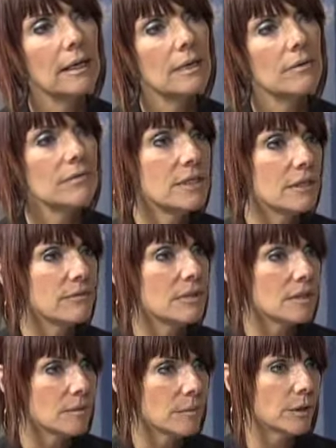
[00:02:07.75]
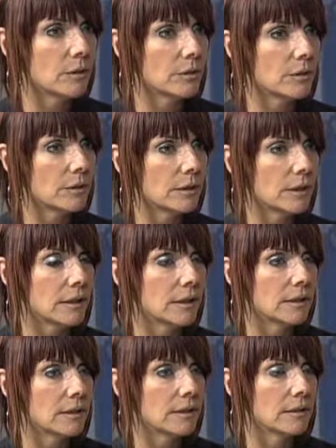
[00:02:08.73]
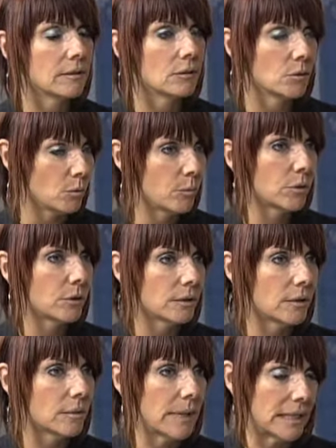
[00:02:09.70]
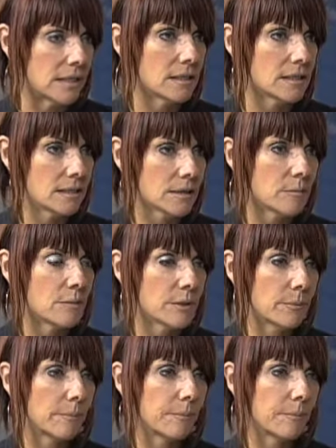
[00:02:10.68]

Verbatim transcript: uh, vis-a-vis some other uh, global banking systems.